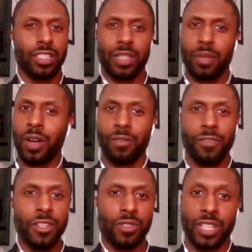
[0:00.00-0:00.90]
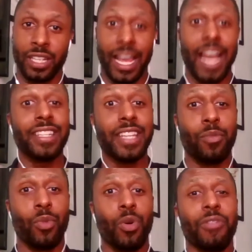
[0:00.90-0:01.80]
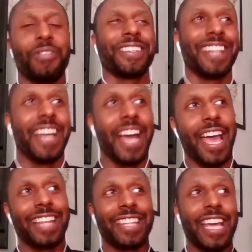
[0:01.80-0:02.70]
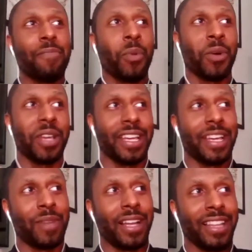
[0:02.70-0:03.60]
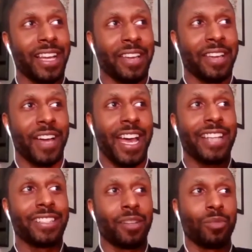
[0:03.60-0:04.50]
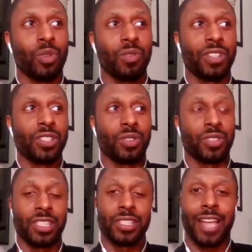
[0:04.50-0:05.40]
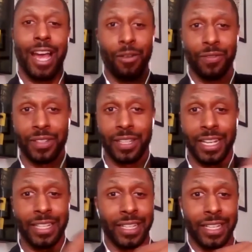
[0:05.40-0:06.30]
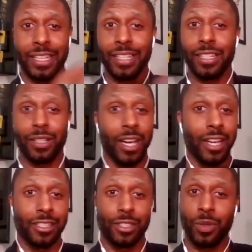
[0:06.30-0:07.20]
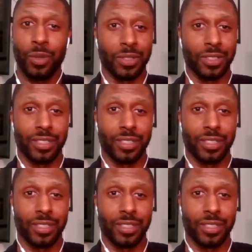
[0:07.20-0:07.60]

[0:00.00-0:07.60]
the amount of research I did. I did more at that point in my life. I had done more research into Alpha than I did any college course.